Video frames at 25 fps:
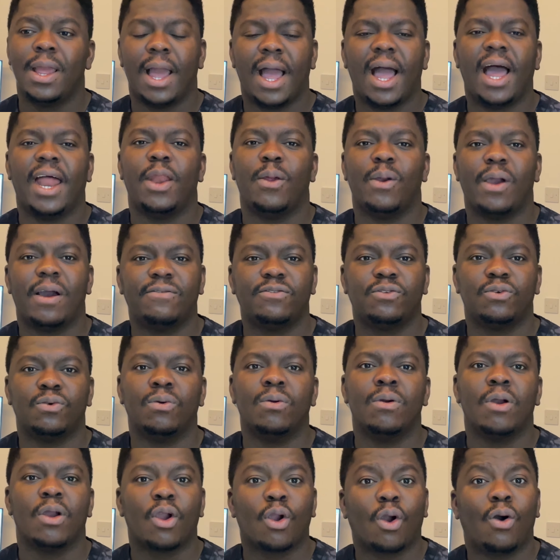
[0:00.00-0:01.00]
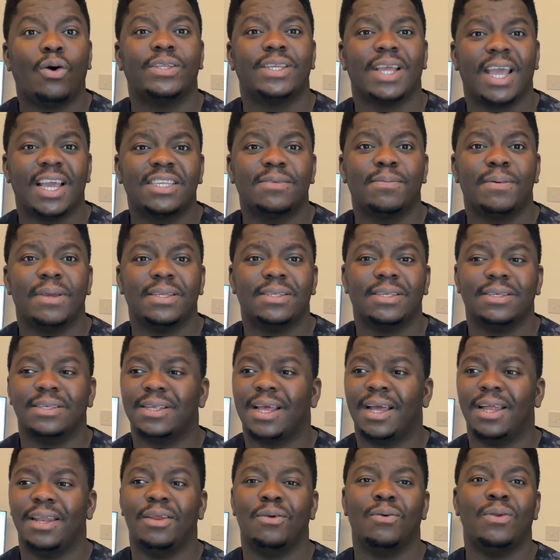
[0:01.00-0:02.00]
and they have to cut expenses,
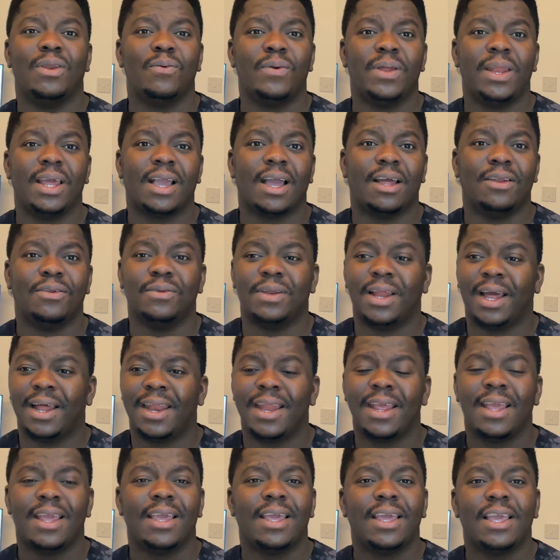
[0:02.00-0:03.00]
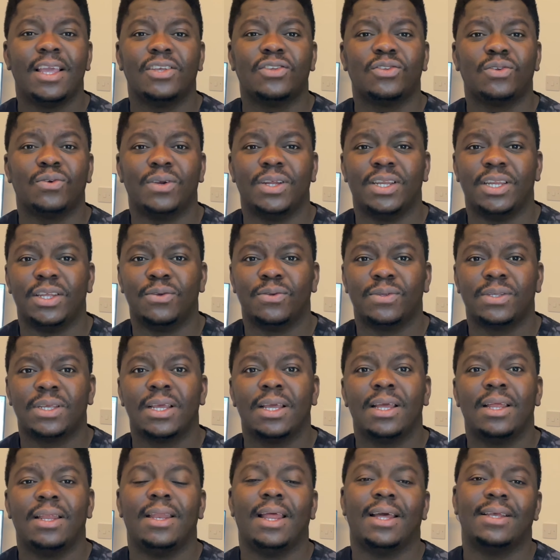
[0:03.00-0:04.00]
and the only way they can do that is to reduce
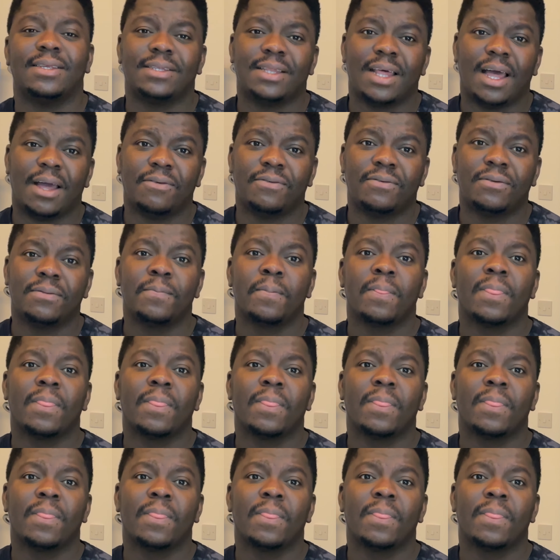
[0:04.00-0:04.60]
their staff,